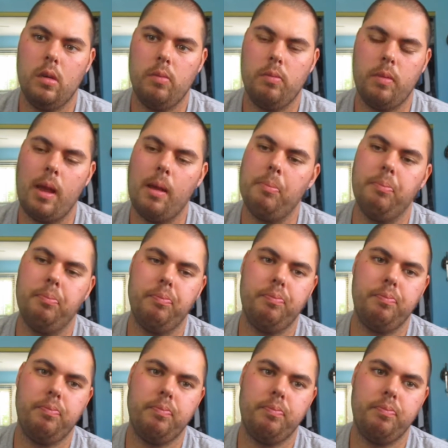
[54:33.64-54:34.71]
my
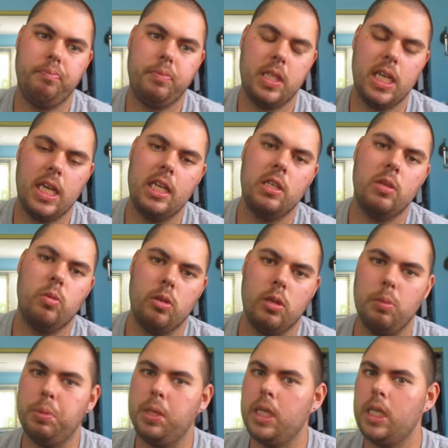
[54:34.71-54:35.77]
test will
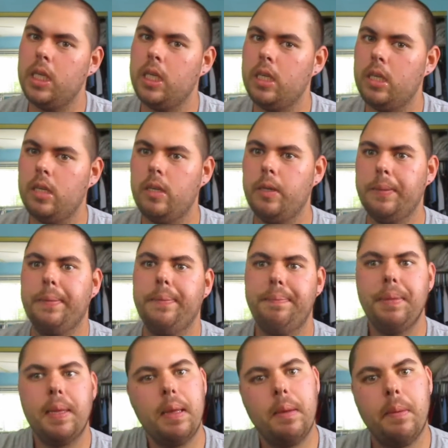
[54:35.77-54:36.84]
be
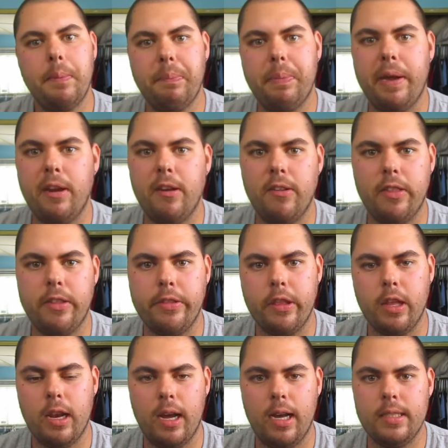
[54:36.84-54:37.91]
better than the
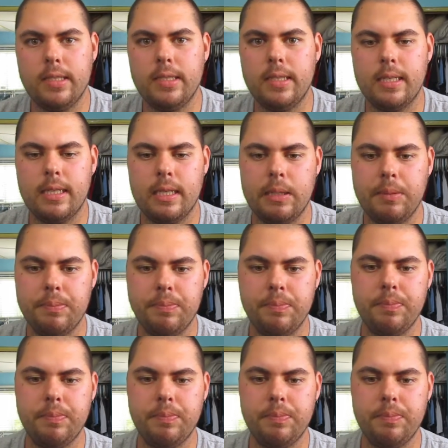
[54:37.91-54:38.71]
last time,